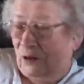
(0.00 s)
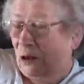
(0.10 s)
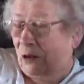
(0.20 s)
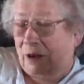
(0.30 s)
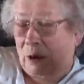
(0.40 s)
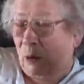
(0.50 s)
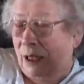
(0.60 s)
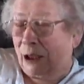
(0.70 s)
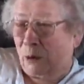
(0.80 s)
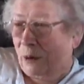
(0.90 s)
for a
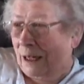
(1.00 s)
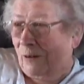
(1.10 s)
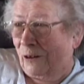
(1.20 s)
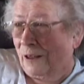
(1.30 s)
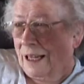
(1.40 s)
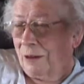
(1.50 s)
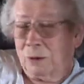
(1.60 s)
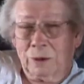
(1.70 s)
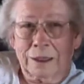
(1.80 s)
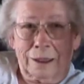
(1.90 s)
week or whatever, and
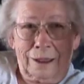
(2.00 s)
then